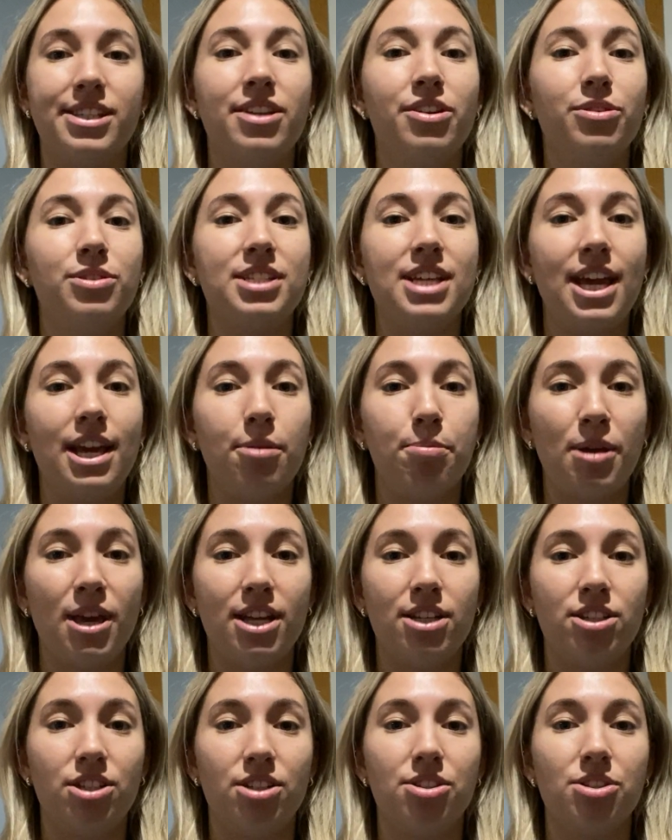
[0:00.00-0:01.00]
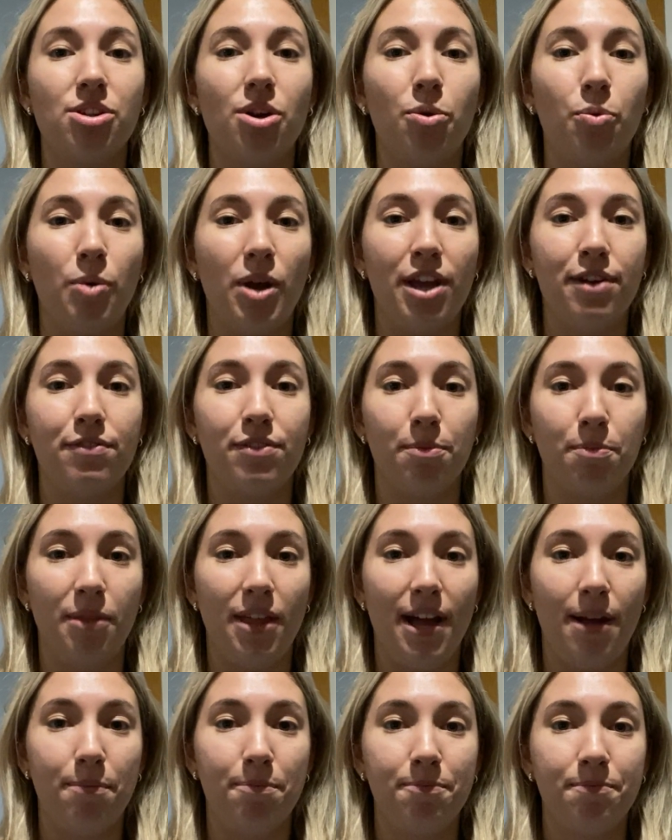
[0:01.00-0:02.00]
it'll take patients away from
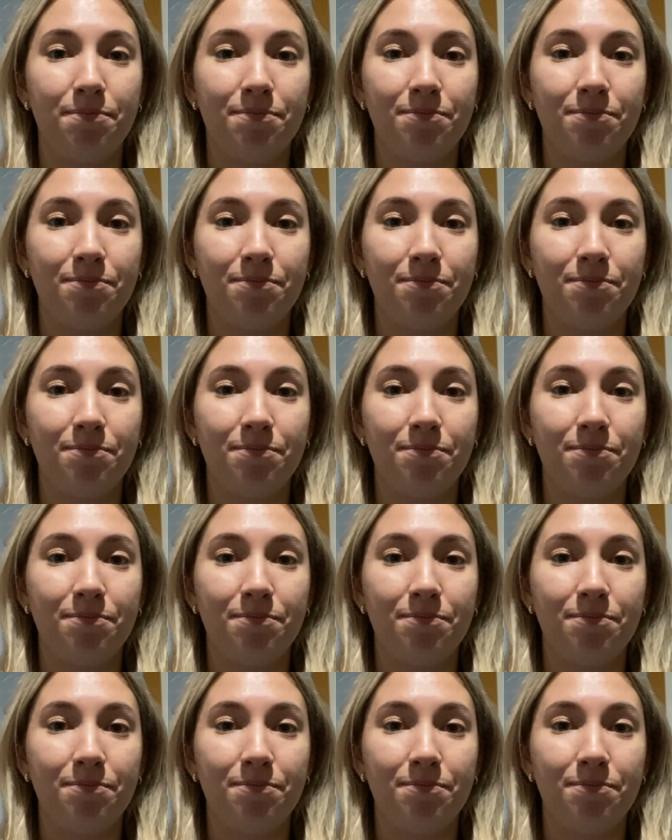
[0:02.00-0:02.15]
them.